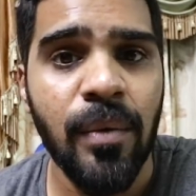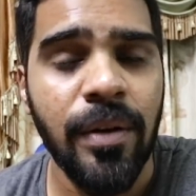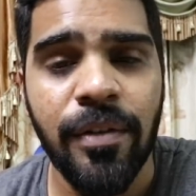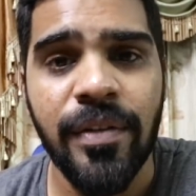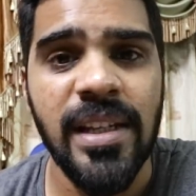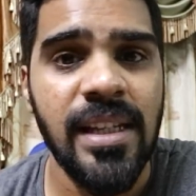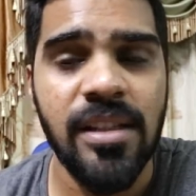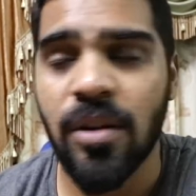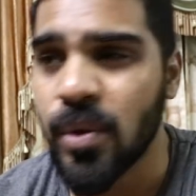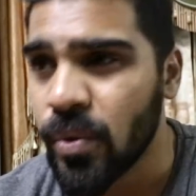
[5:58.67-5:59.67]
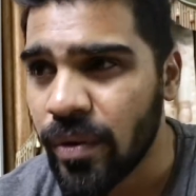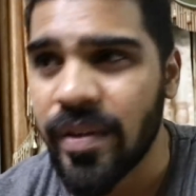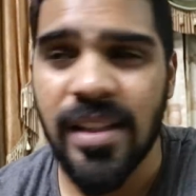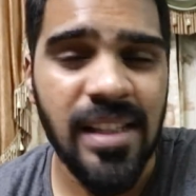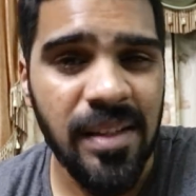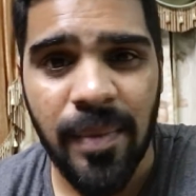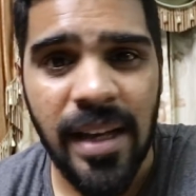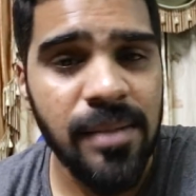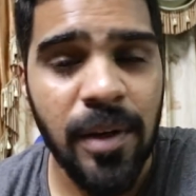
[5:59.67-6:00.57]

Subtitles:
150cc or 250cc bikes,